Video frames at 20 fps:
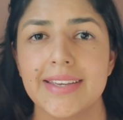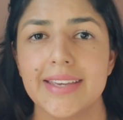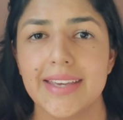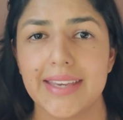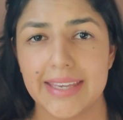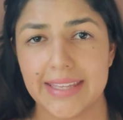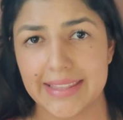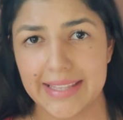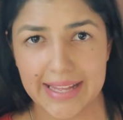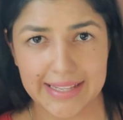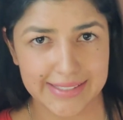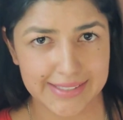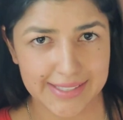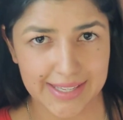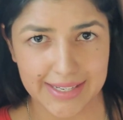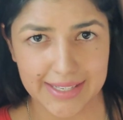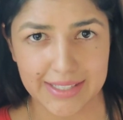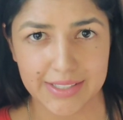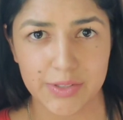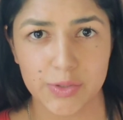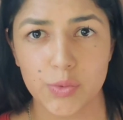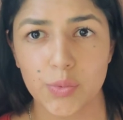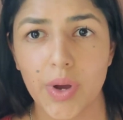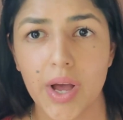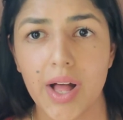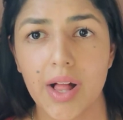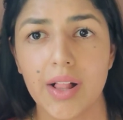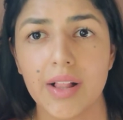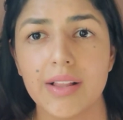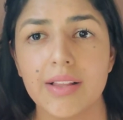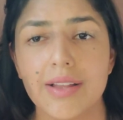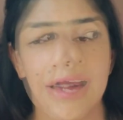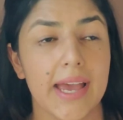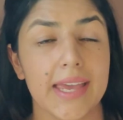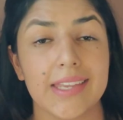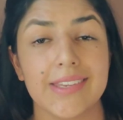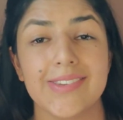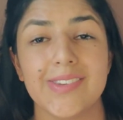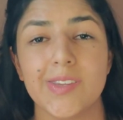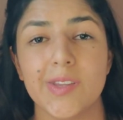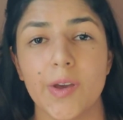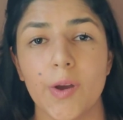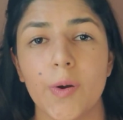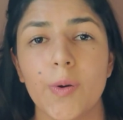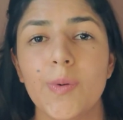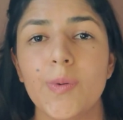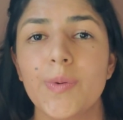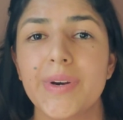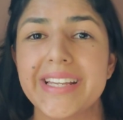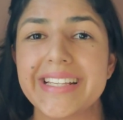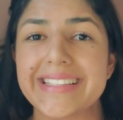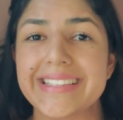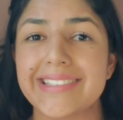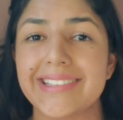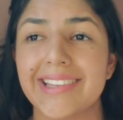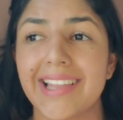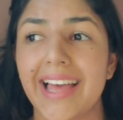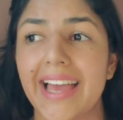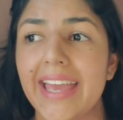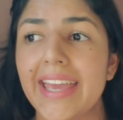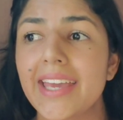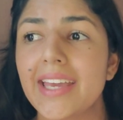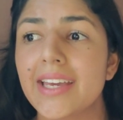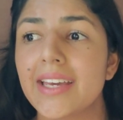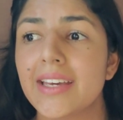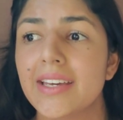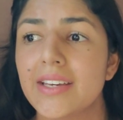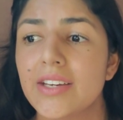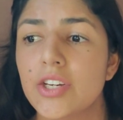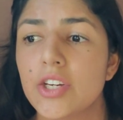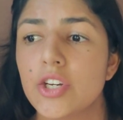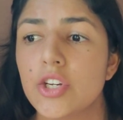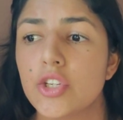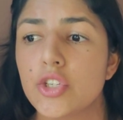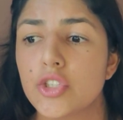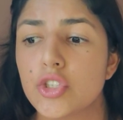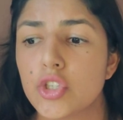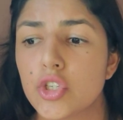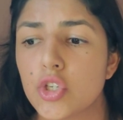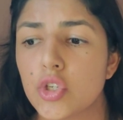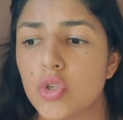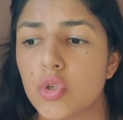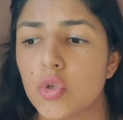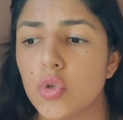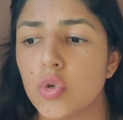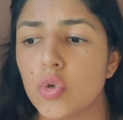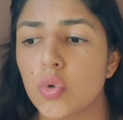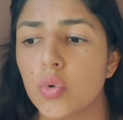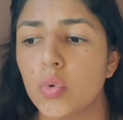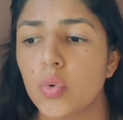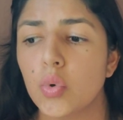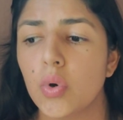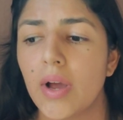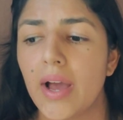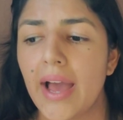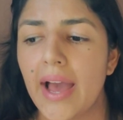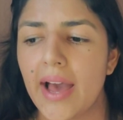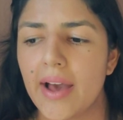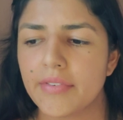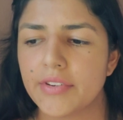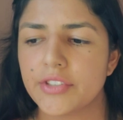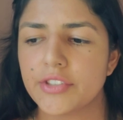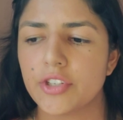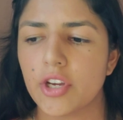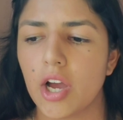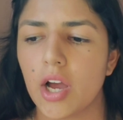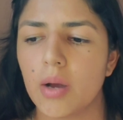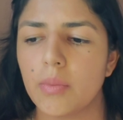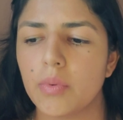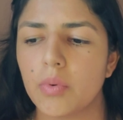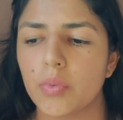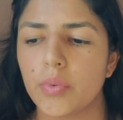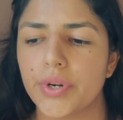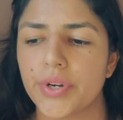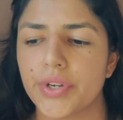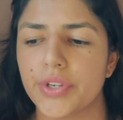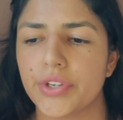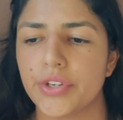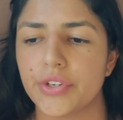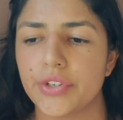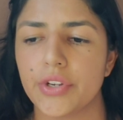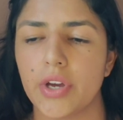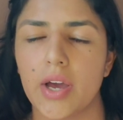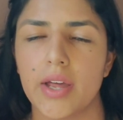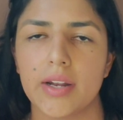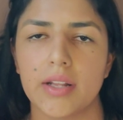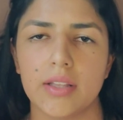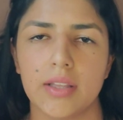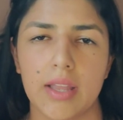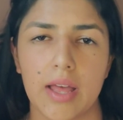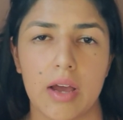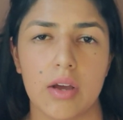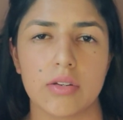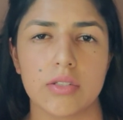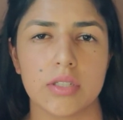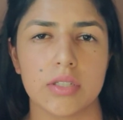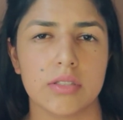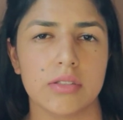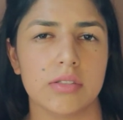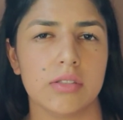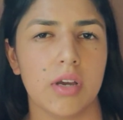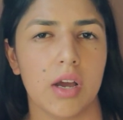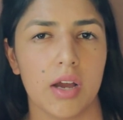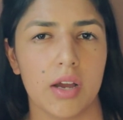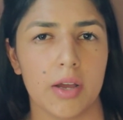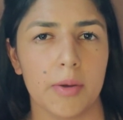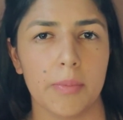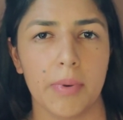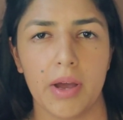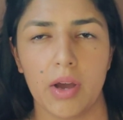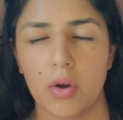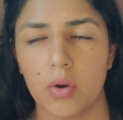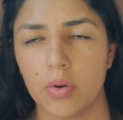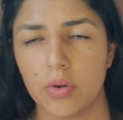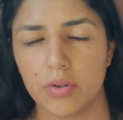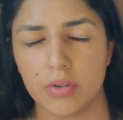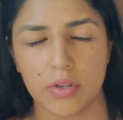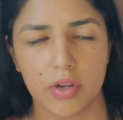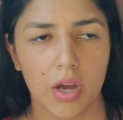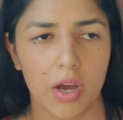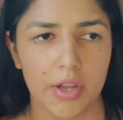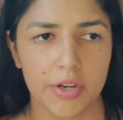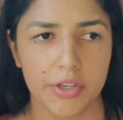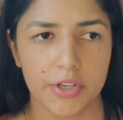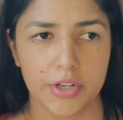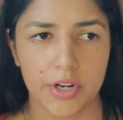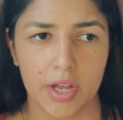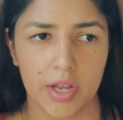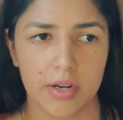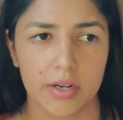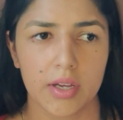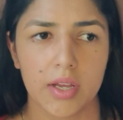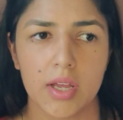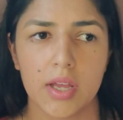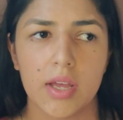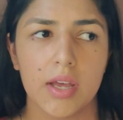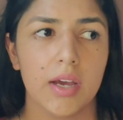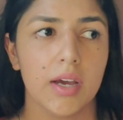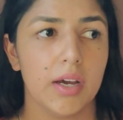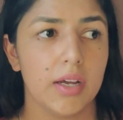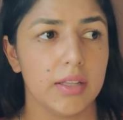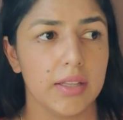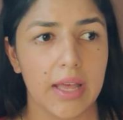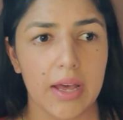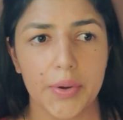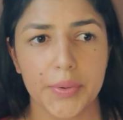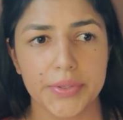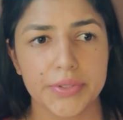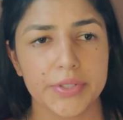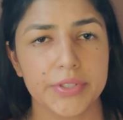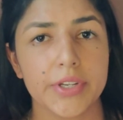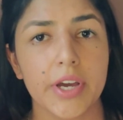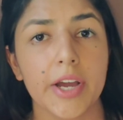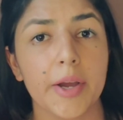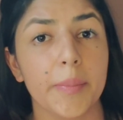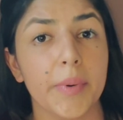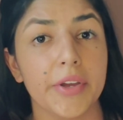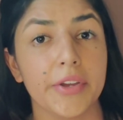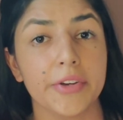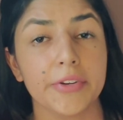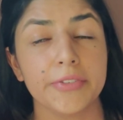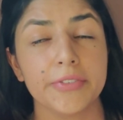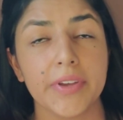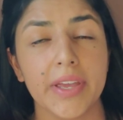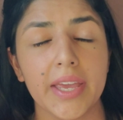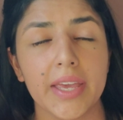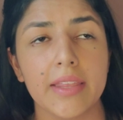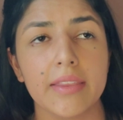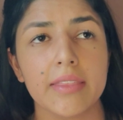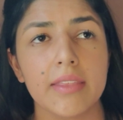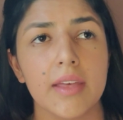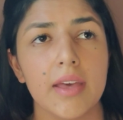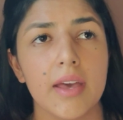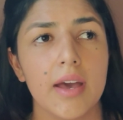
in that setting as well. I know what it's like to have a job where you're not allowed to talk about God. You're not allowed to talk about your faith.